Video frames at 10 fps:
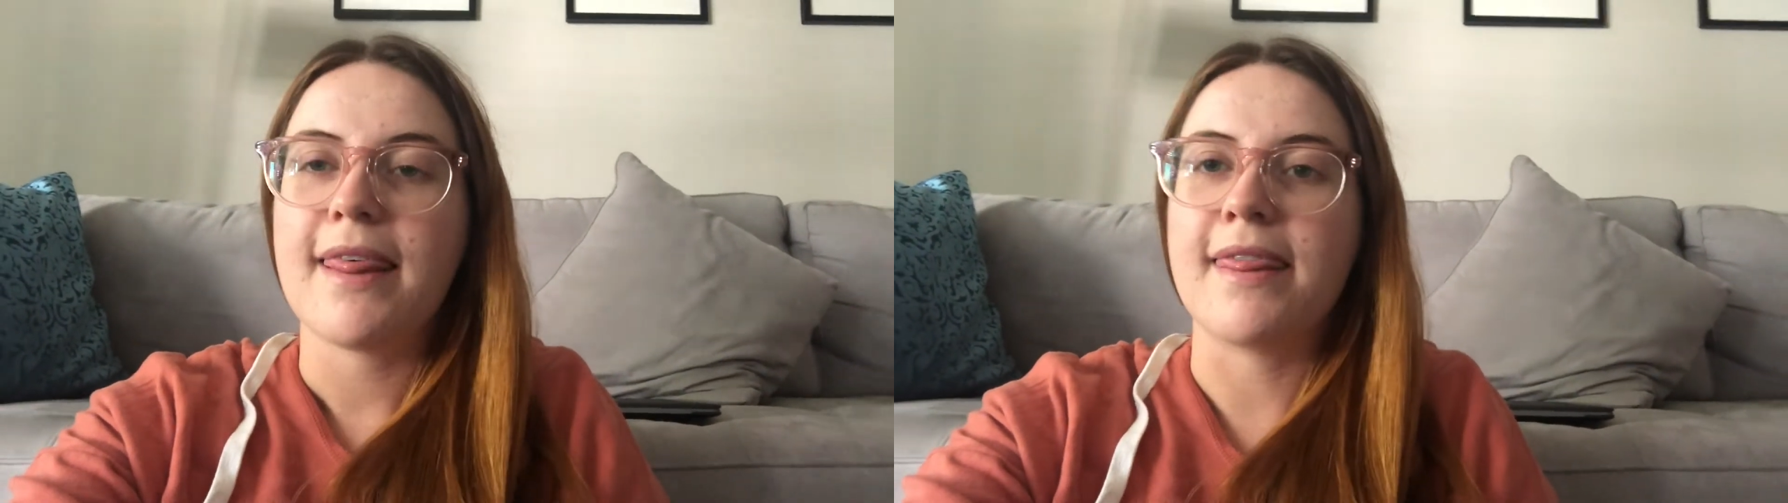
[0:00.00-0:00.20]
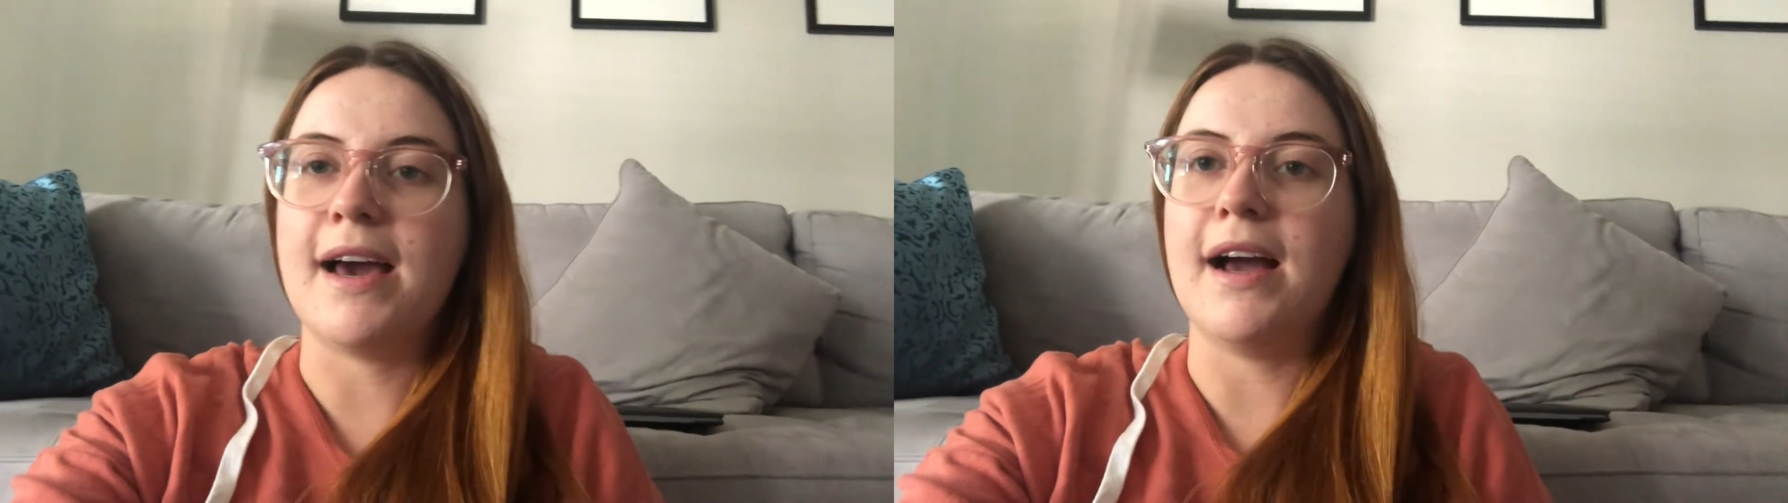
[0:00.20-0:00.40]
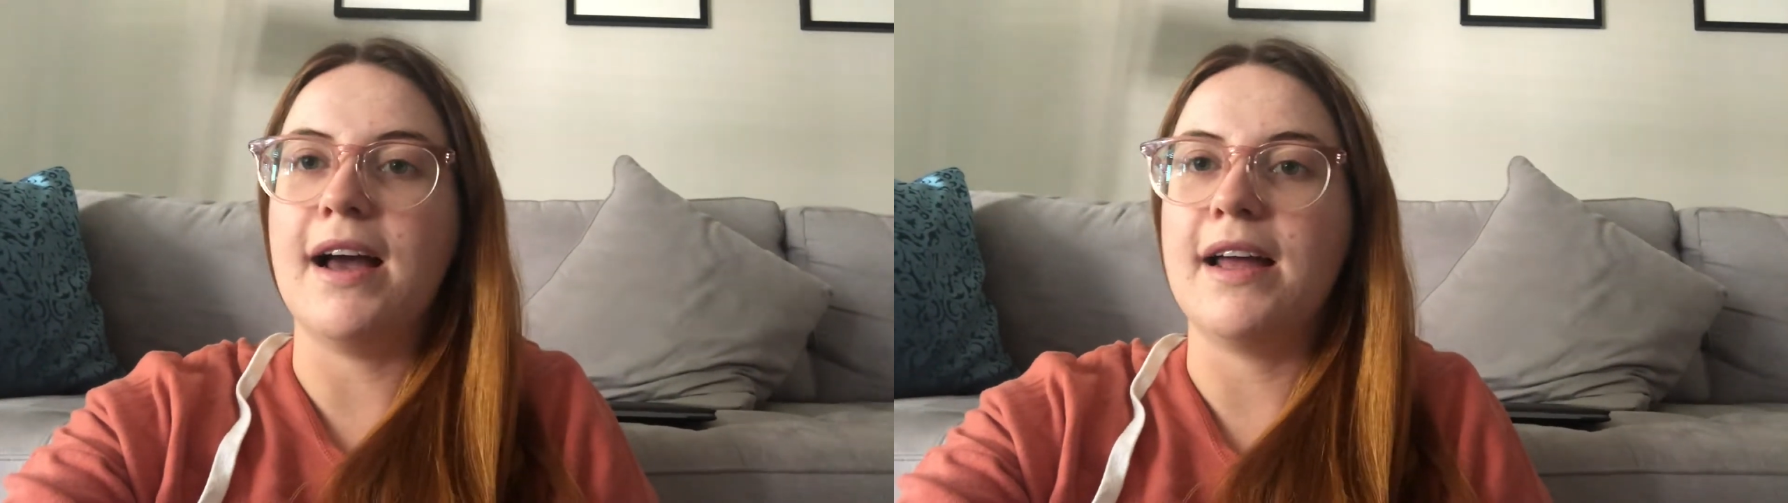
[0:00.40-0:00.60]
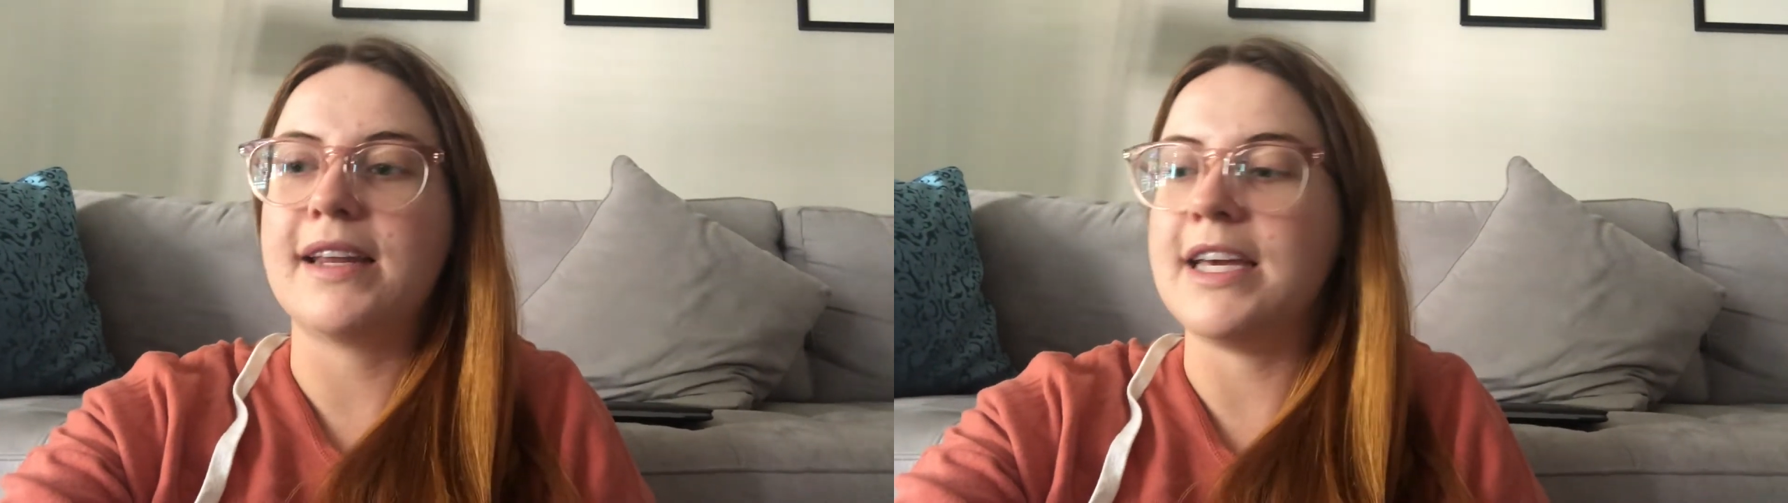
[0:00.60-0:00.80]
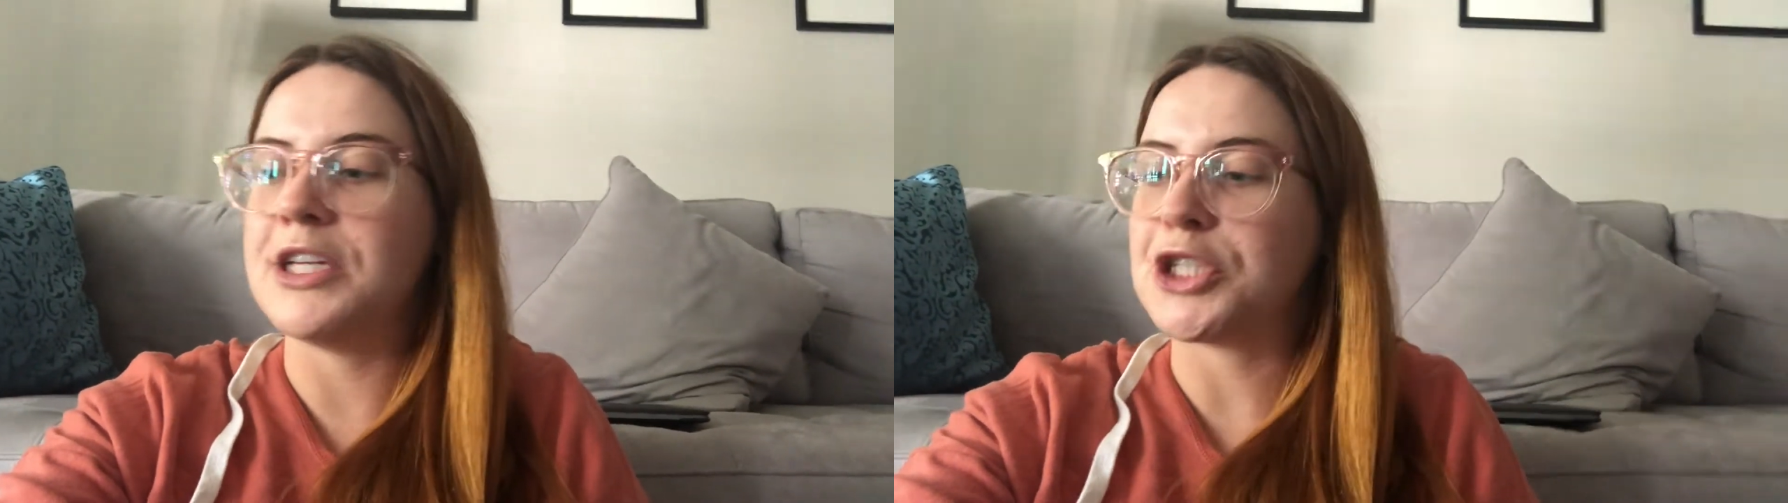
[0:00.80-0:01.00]
that
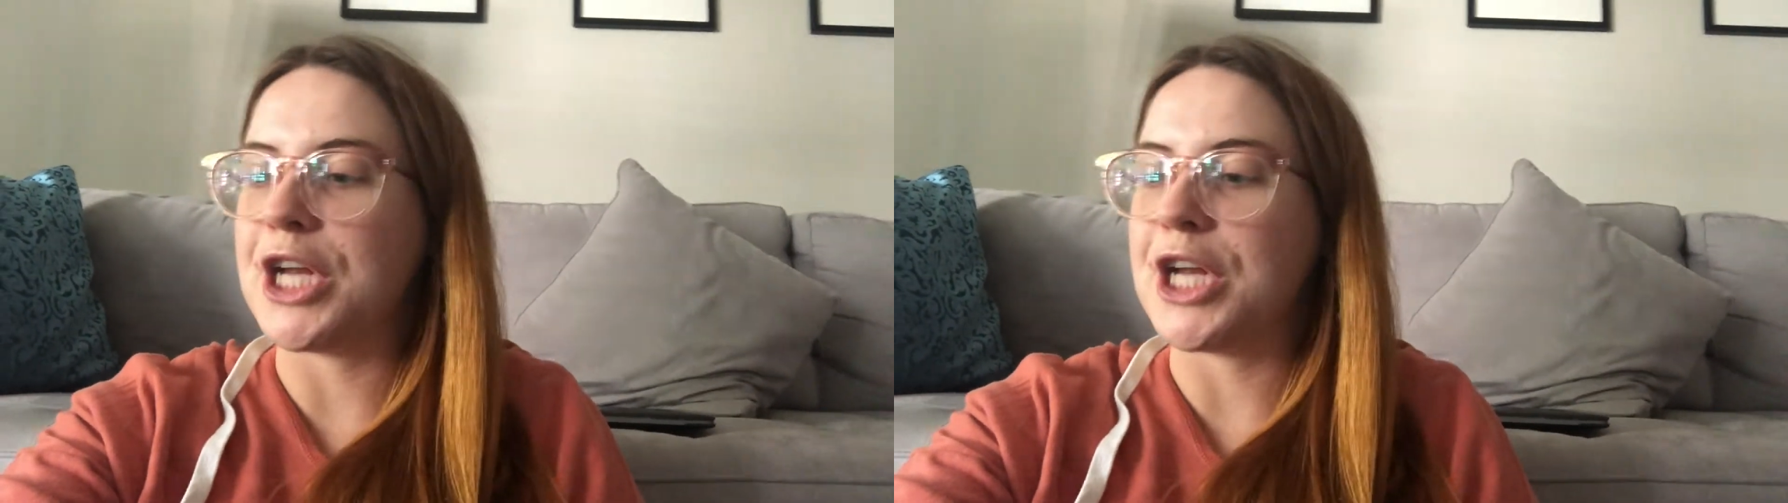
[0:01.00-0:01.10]
each